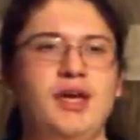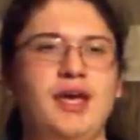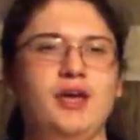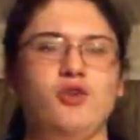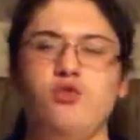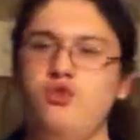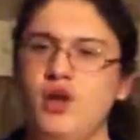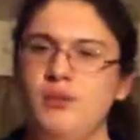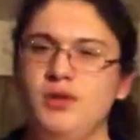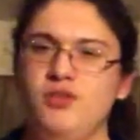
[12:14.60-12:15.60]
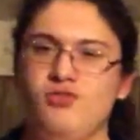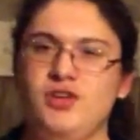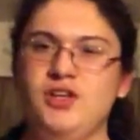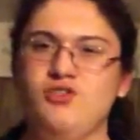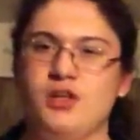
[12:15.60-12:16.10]
incredibly
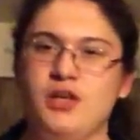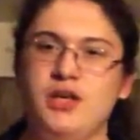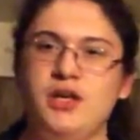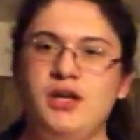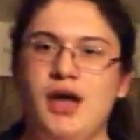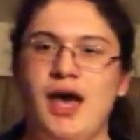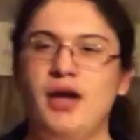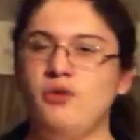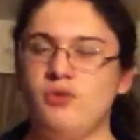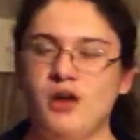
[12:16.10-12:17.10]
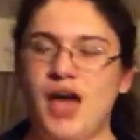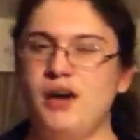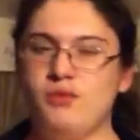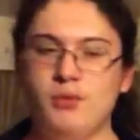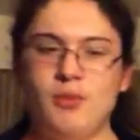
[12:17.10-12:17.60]
strategically. I
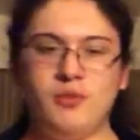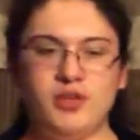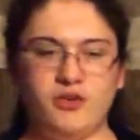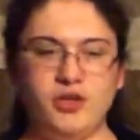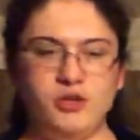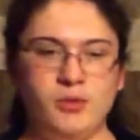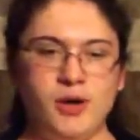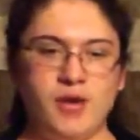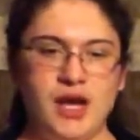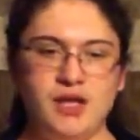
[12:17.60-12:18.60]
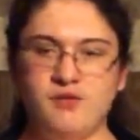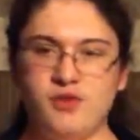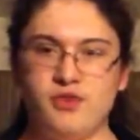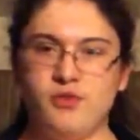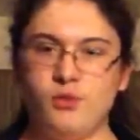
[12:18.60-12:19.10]
don't remember telling you about any of
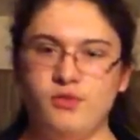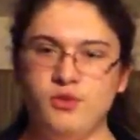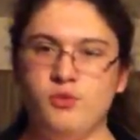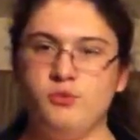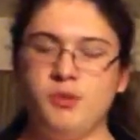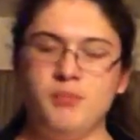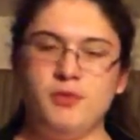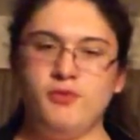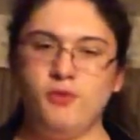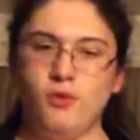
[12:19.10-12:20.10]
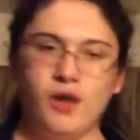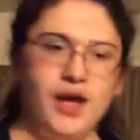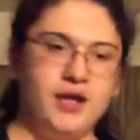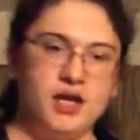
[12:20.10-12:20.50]
this in the reviews, but beforehand,